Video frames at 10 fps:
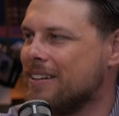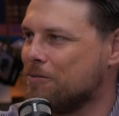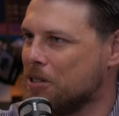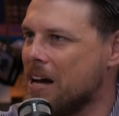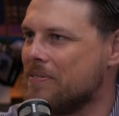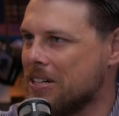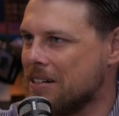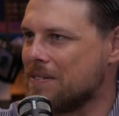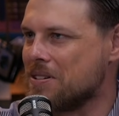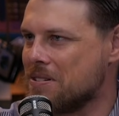that we'll have the
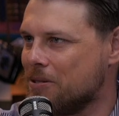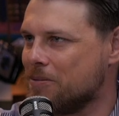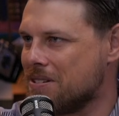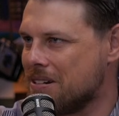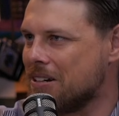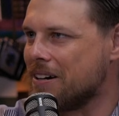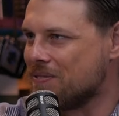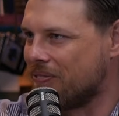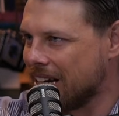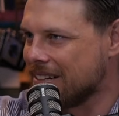gifts until we see
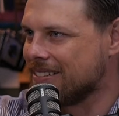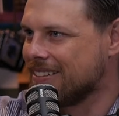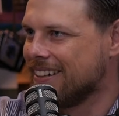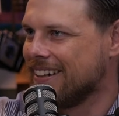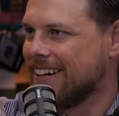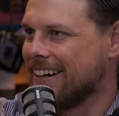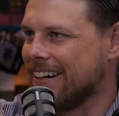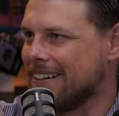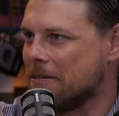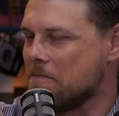God's face. Yeah.
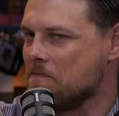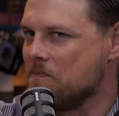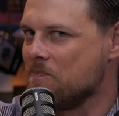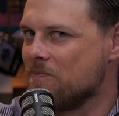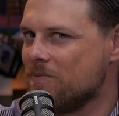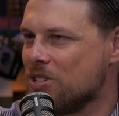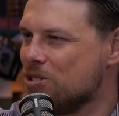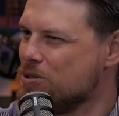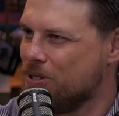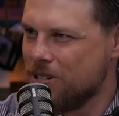Um,
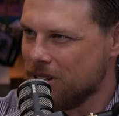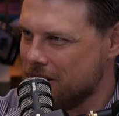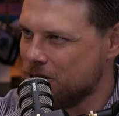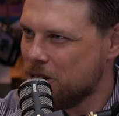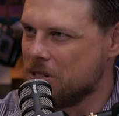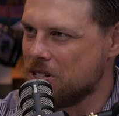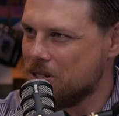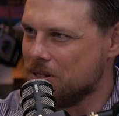do you hear that argument